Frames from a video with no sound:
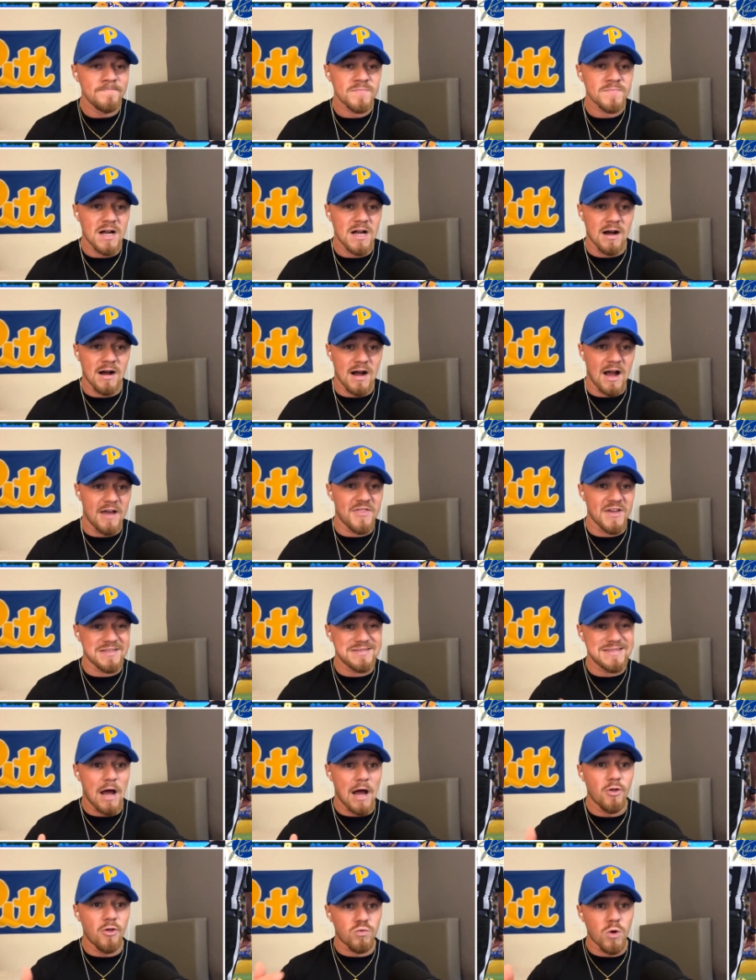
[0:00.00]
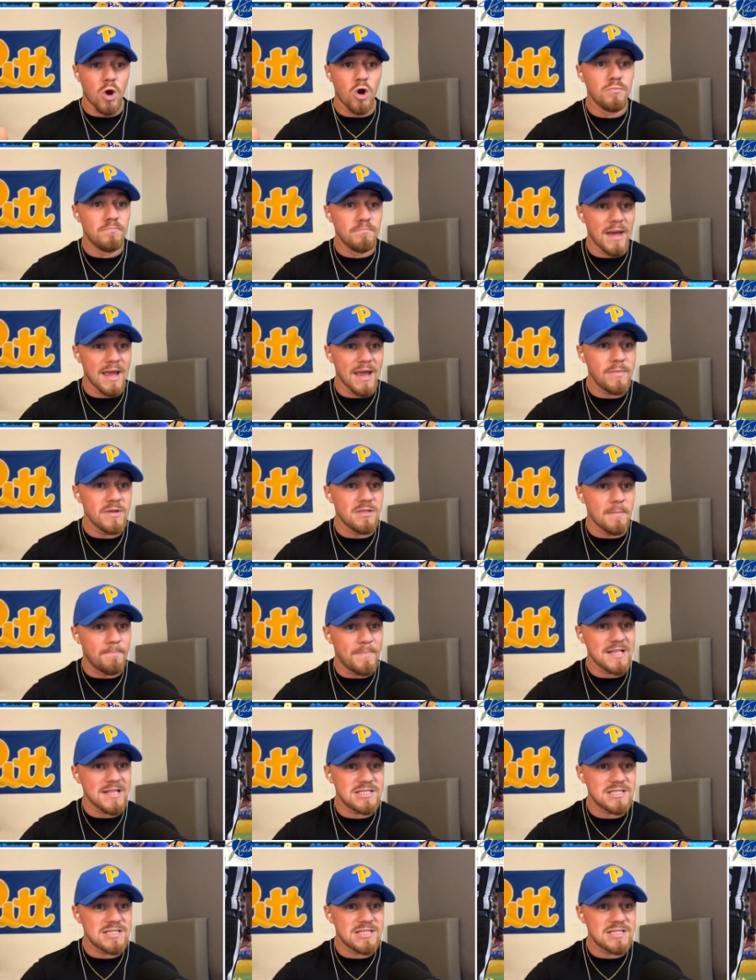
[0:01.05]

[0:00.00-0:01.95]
Uh, I think down the road, maybe the Big